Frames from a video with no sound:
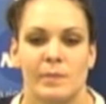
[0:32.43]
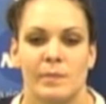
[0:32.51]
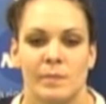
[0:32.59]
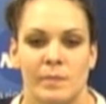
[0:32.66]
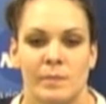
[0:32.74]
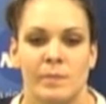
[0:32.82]

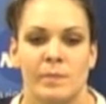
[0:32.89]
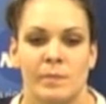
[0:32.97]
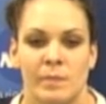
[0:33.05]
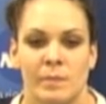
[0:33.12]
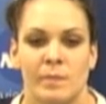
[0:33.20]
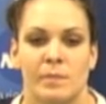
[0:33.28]

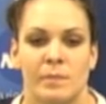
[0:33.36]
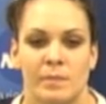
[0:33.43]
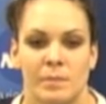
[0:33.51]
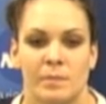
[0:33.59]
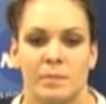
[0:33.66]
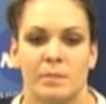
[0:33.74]

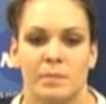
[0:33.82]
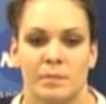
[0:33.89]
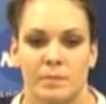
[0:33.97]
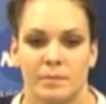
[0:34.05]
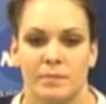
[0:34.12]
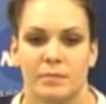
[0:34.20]

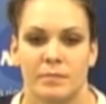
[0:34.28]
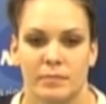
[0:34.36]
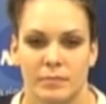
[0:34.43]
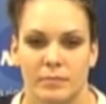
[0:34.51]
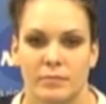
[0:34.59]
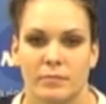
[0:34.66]

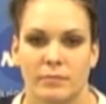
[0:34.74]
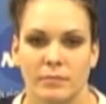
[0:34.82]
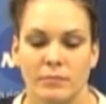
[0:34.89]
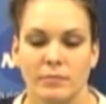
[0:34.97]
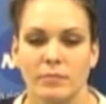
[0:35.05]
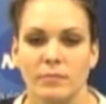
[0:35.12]

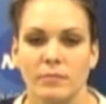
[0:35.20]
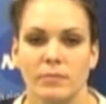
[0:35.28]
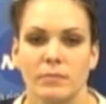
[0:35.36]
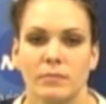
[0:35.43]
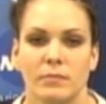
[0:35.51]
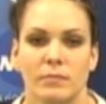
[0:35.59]

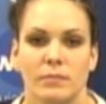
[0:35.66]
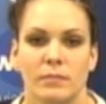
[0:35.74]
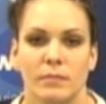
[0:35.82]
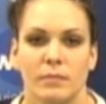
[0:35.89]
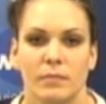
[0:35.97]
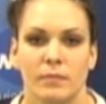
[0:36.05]

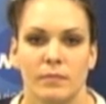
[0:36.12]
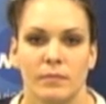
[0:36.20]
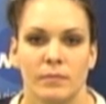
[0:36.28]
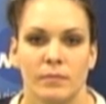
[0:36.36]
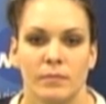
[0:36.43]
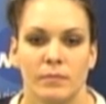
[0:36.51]

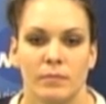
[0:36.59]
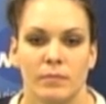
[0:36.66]
(silent)